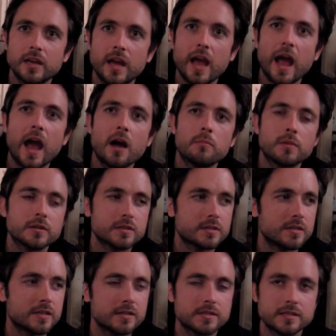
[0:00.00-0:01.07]
How much
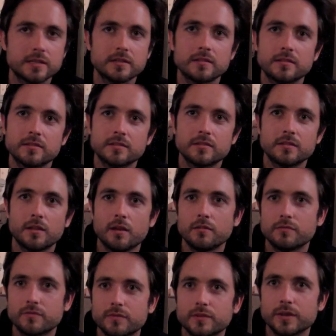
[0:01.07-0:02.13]
does he love
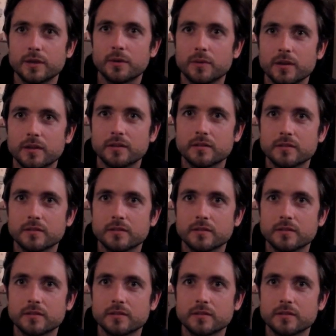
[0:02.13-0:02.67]
Fiona?